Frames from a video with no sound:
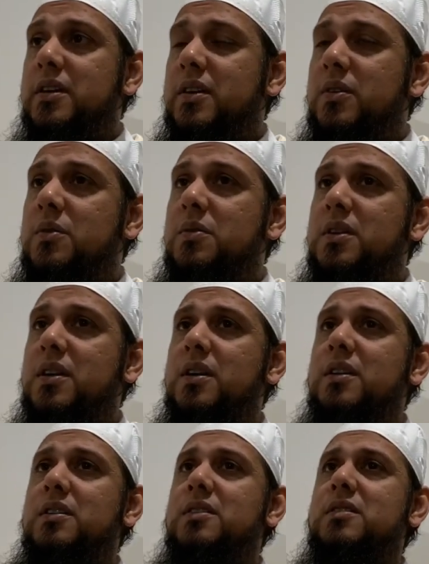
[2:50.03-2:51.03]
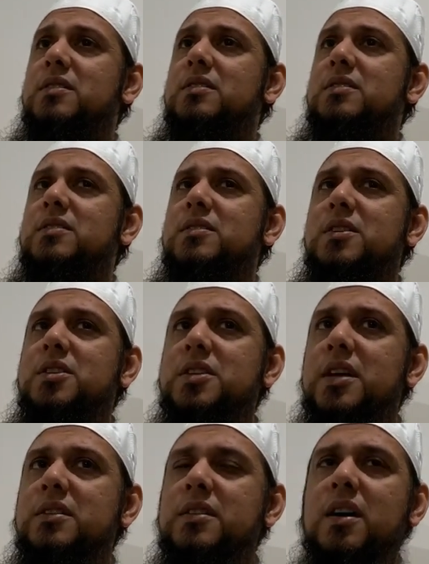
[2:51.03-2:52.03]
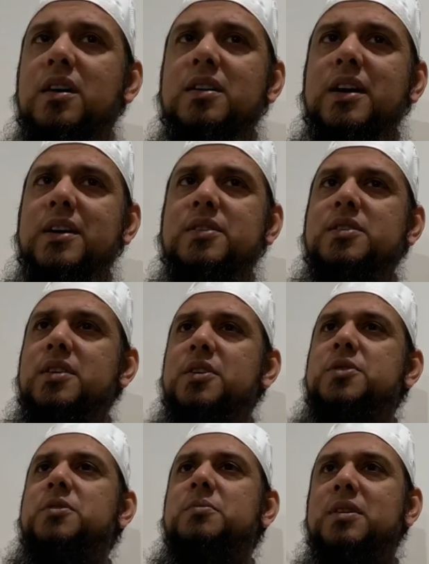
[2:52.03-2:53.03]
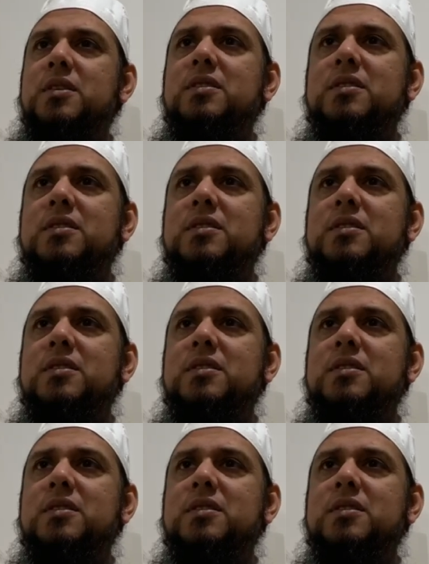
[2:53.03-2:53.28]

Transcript: Oh Allah, shaitan has touched me